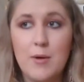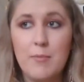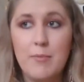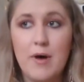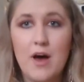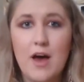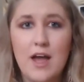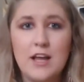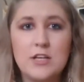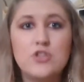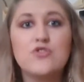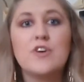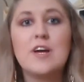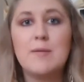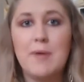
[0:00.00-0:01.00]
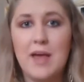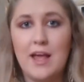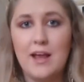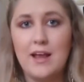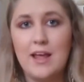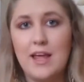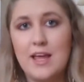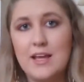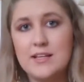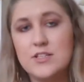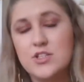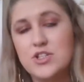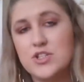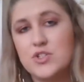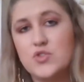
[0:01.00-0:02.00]
by dreaming.
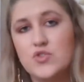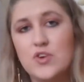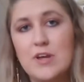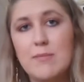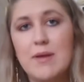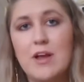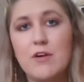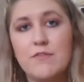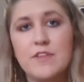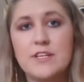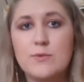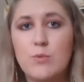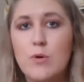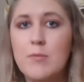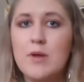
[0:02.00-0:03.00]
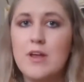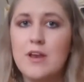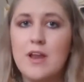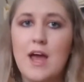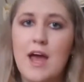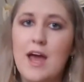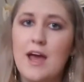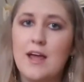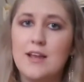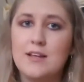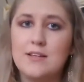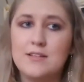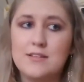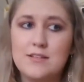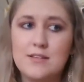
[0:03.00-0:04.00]
He's just dreaming of this woman
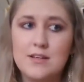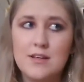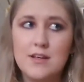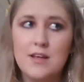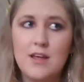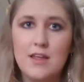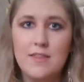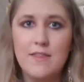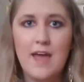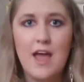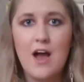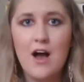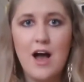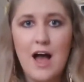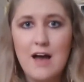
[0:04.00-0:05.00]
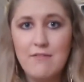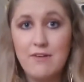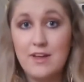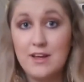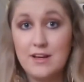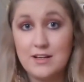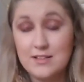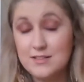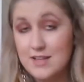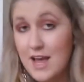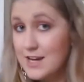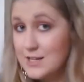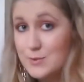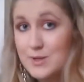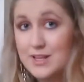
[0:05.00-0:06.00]
and they are having
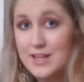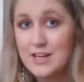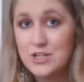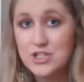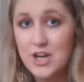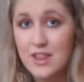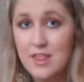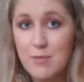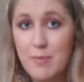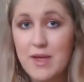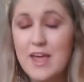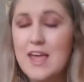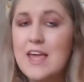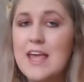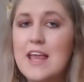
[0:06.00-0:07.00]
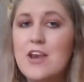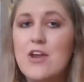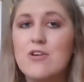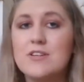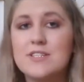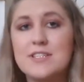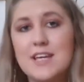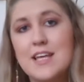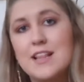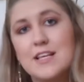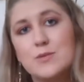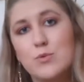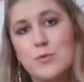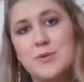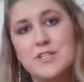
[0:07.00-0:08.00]
sex with each other, but he cannot see
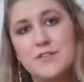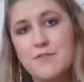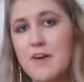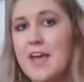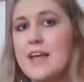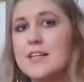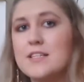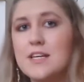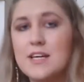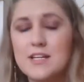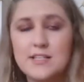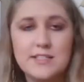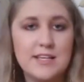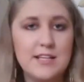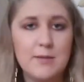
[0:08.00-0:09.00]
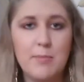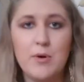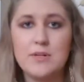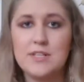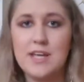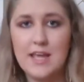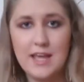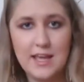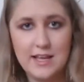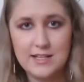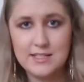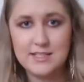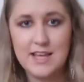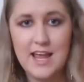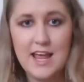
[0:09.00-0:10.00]
this woman's face. He can see the body, he
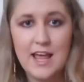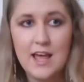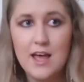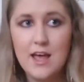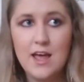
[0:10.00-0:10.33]
can see